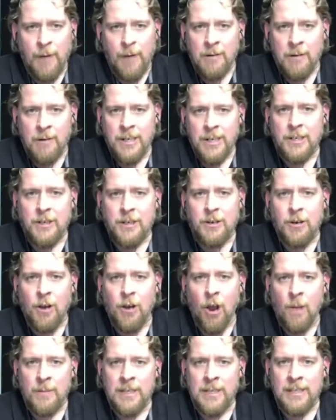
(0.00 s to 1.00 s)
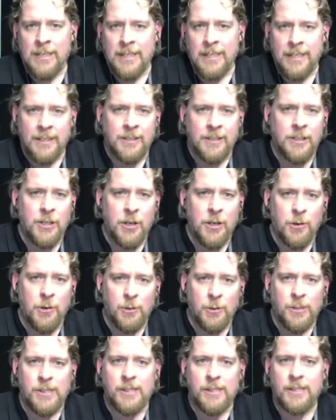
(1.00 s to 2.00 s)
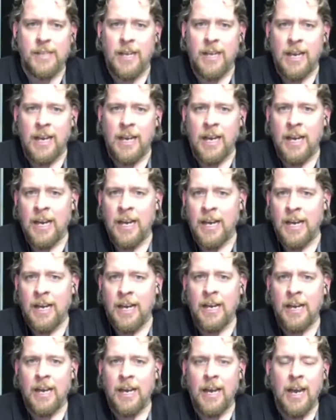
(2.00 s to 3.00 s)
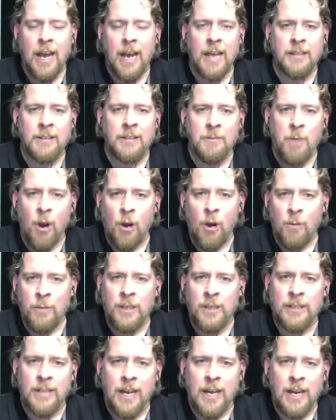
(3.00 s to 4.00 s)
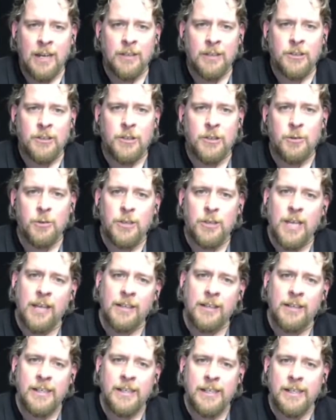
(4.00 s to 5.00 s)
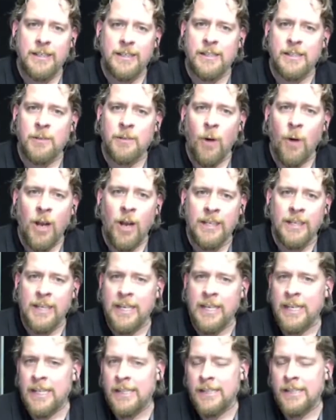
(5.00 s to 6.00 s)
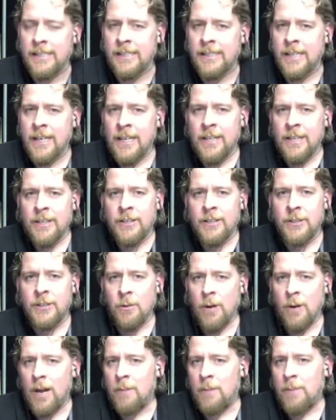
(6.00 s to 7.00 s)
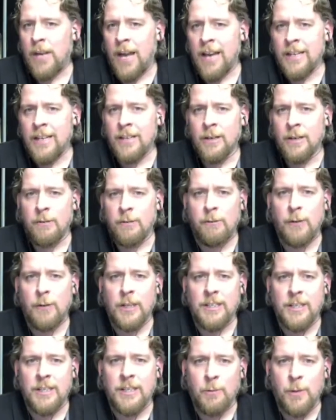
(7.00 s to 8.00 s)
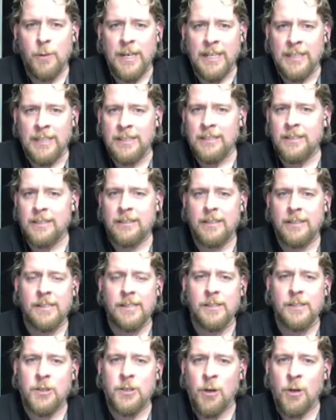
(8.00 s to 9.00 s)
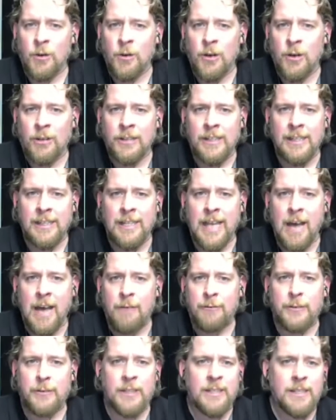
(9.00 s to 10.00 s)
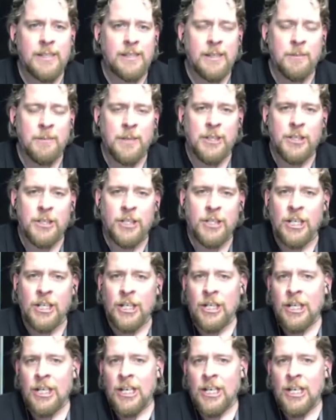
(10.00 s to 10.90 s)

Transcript: Very commonly in use at the moment are two techniques. The one is you apply a filter wheel. This is shown on the left in this image,